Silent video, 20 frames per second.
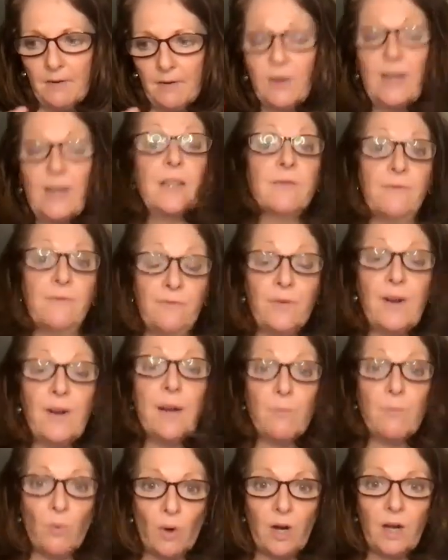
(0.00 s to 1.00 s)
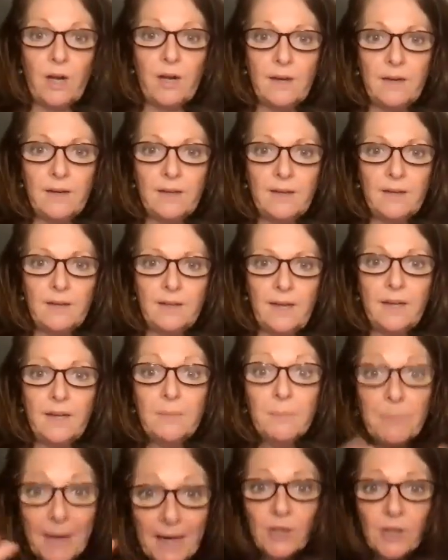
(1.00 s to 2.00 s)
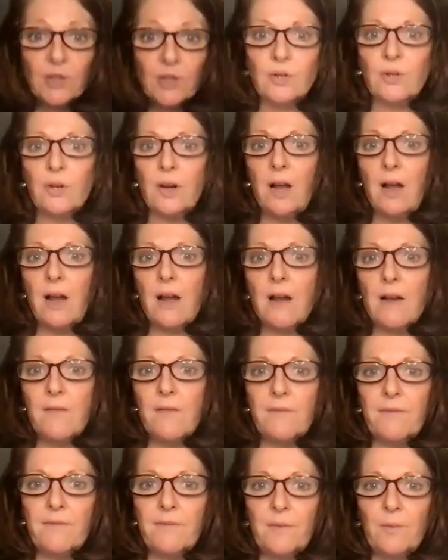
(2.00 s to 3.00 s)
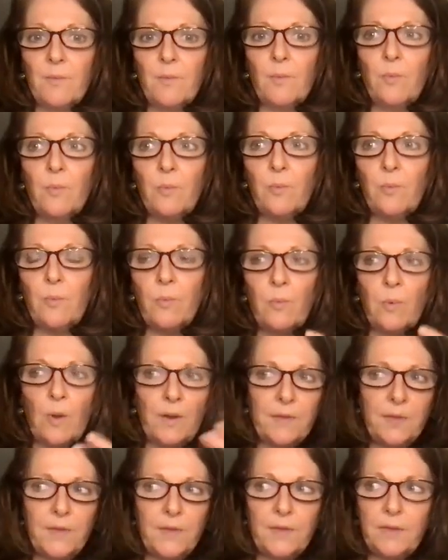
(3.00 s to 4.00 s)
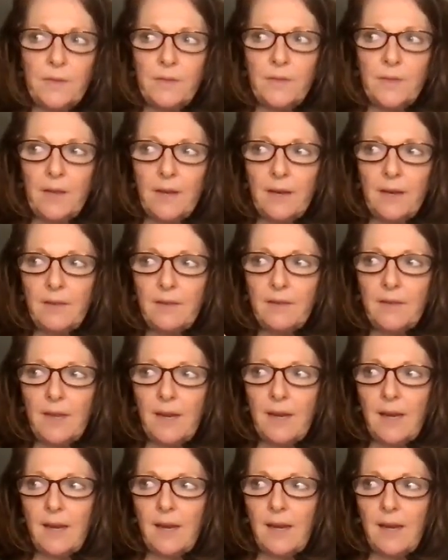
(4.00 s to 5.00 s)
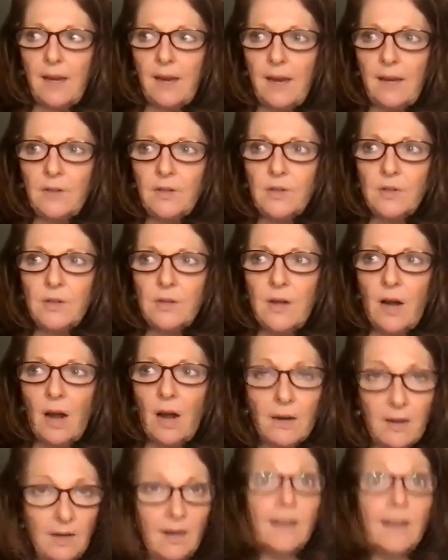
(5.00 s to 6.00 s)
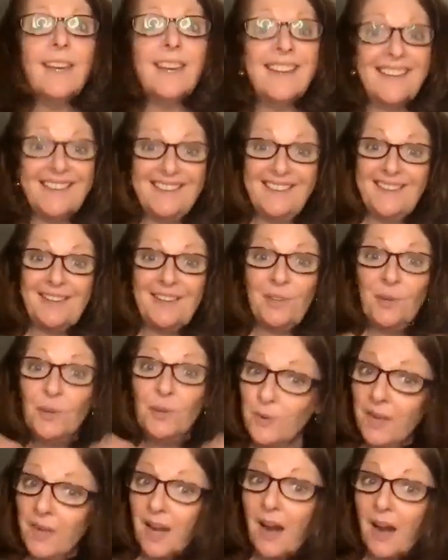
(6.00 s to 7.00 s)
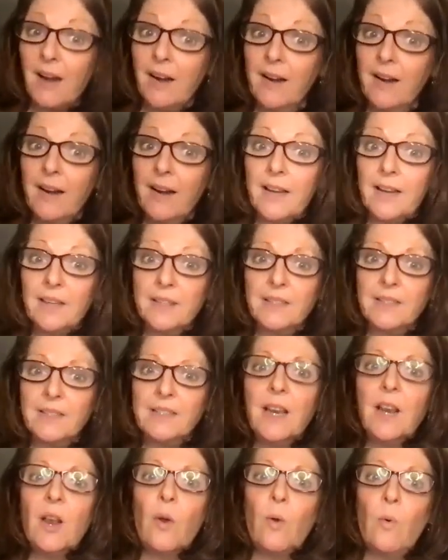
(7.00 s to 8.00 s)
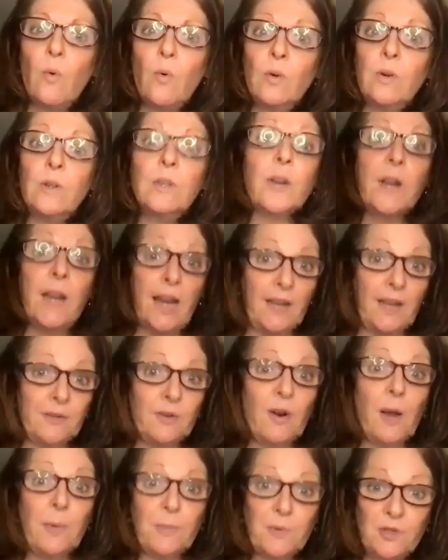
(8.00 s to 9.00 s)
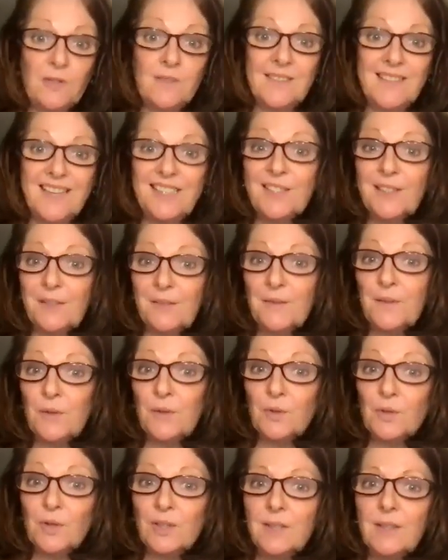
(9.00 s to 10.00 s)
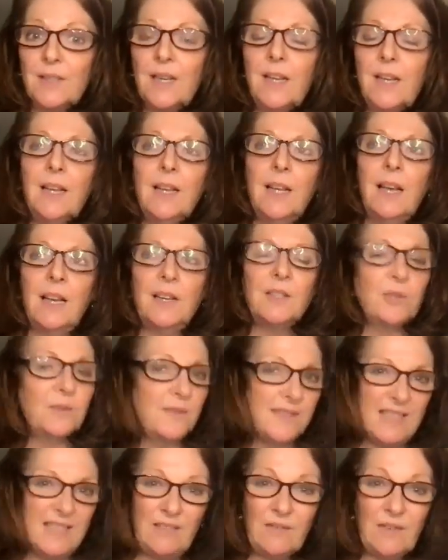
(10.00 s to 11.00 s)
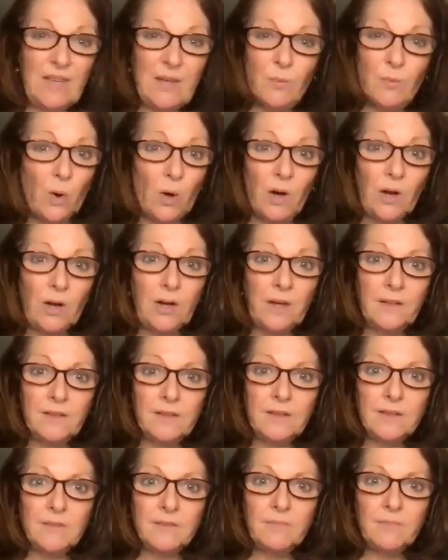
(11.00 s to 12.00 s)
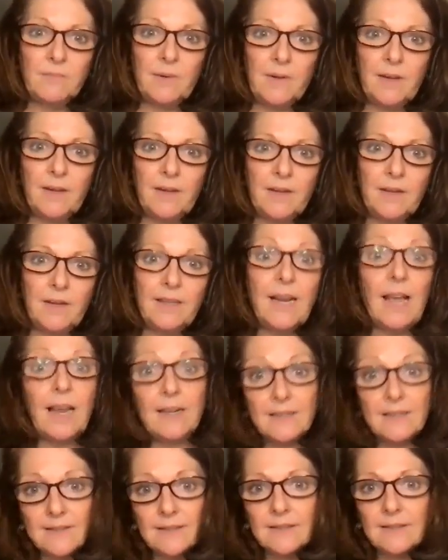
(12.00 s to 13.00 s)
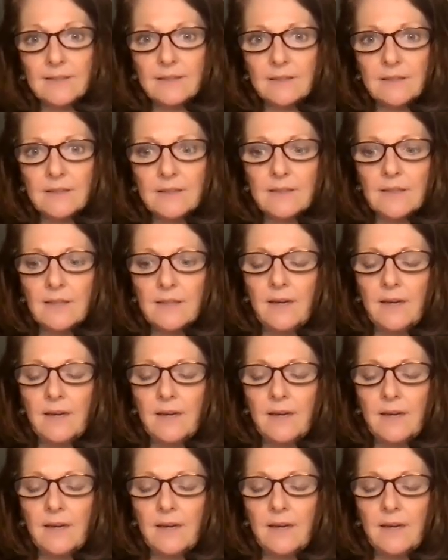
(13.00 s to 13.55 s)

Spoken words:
create a framework and a picture of what they are like, who they are, and looking at their options then in the future. I do CV work and analysis and